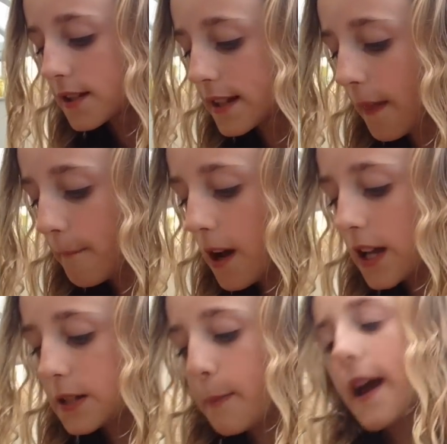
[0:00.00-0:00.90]
So the
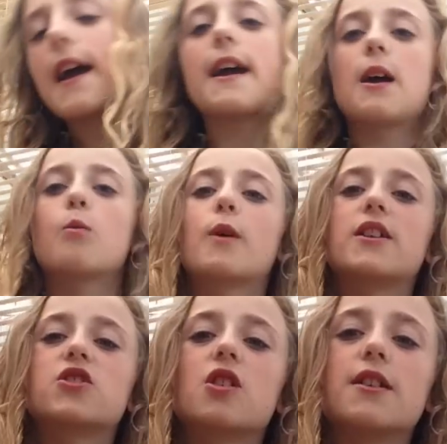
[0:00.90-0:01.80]
first pair,
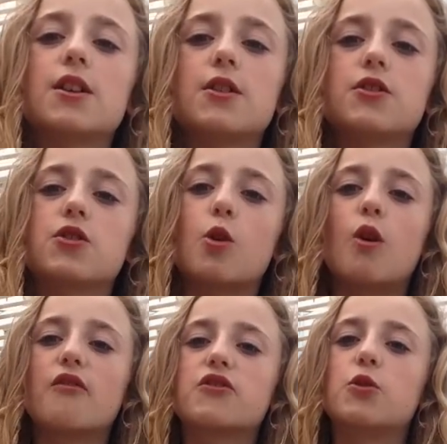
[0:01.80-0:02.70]
which I don't
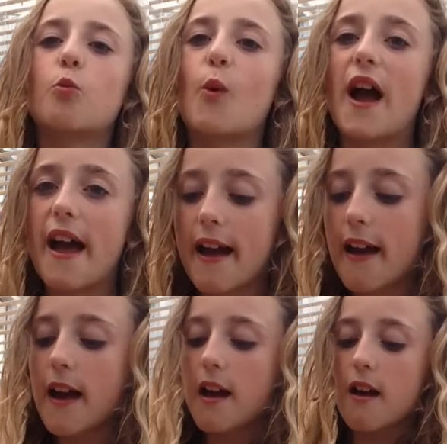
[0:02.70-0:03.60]
often wear,